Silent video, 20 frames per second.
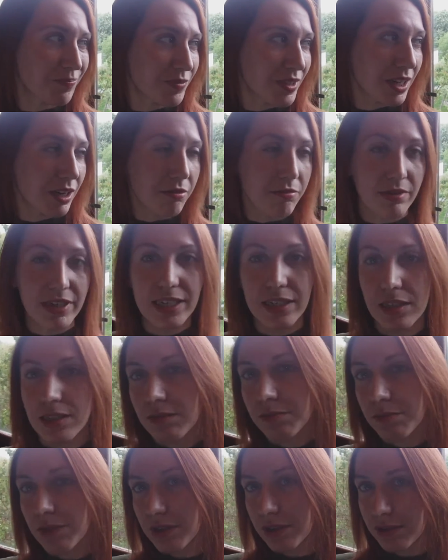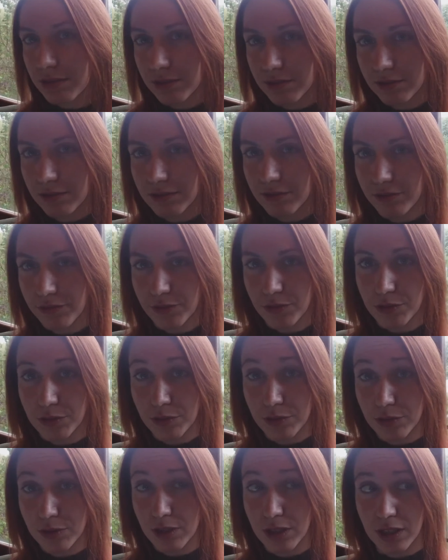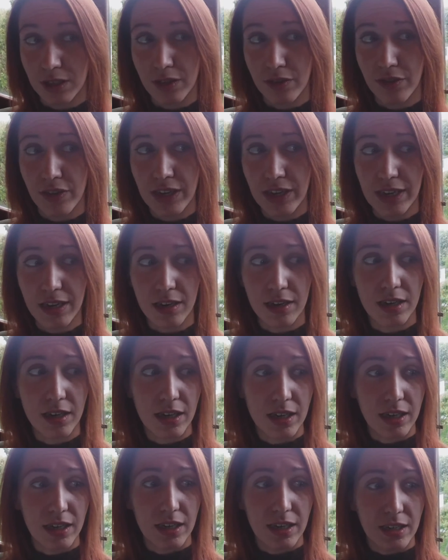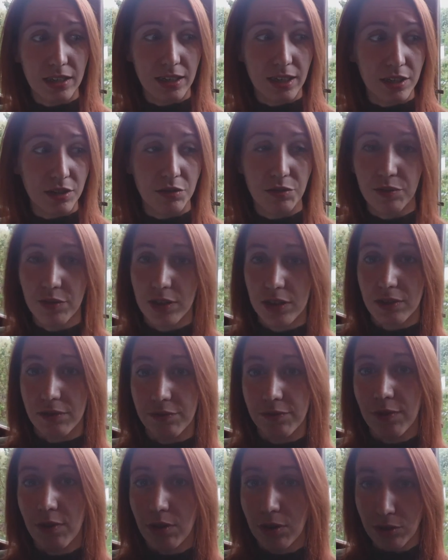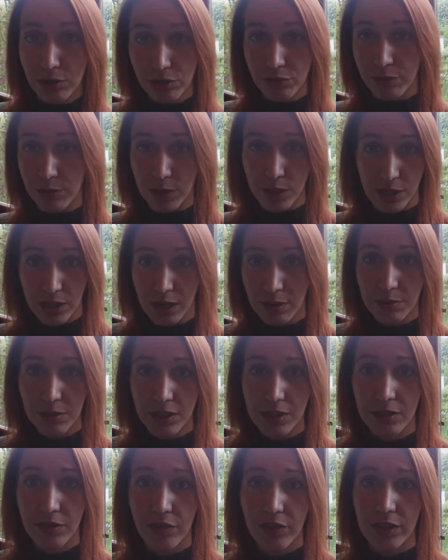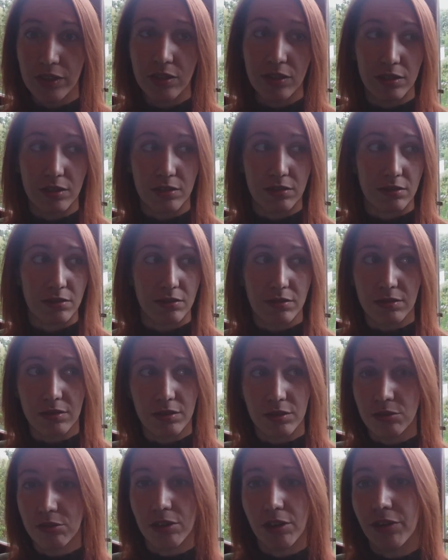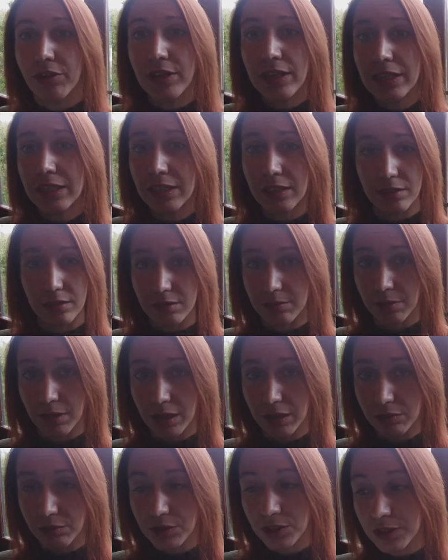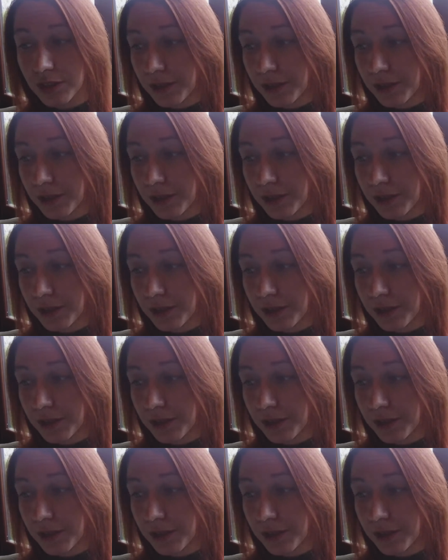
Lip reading: reasonable, for they are like you feel a fault for something that you are thinking about.